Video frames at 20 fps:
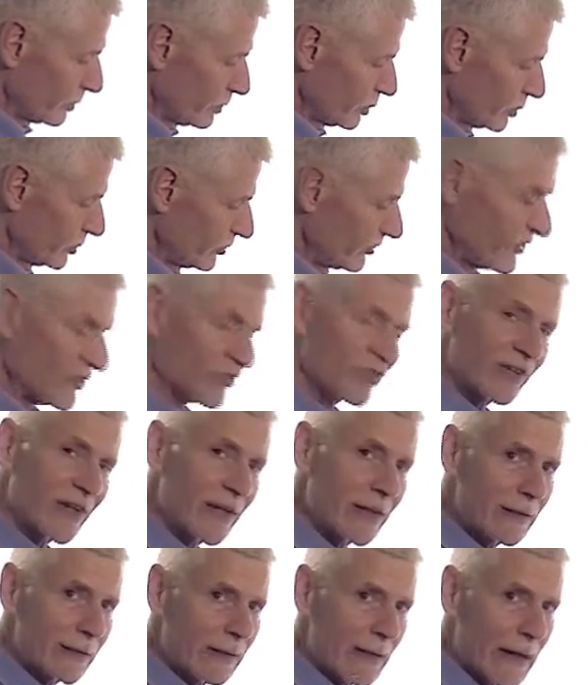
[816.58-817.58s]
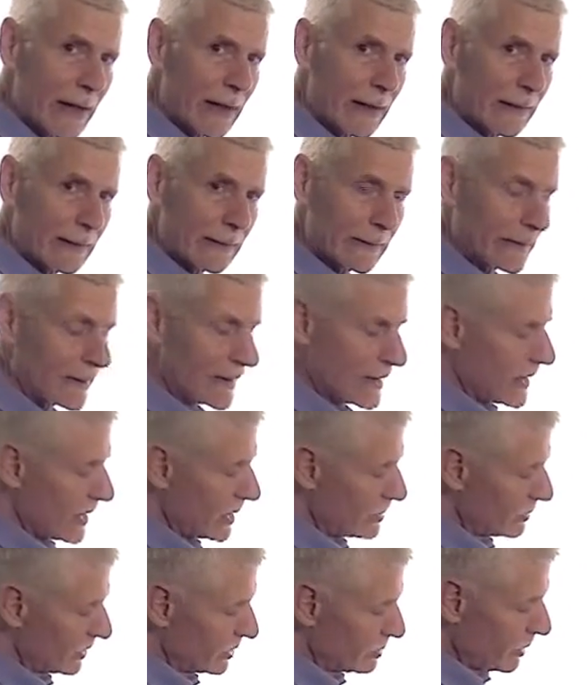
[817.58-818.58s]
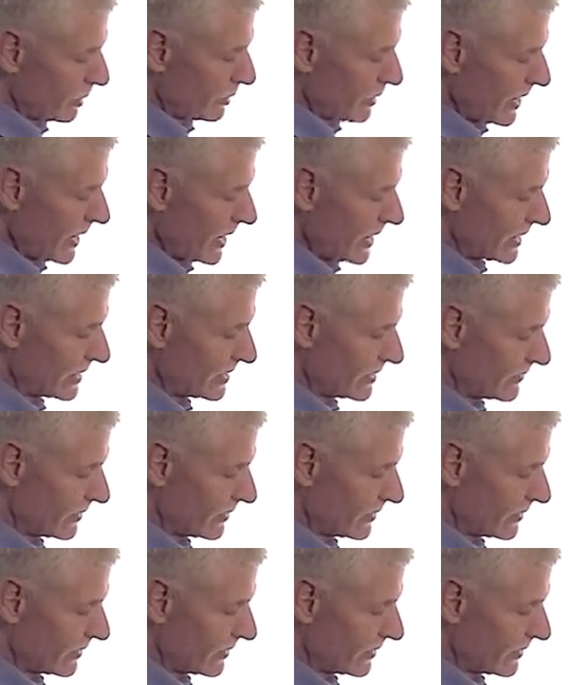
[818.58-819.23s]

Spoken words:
to push the skin down and be prepared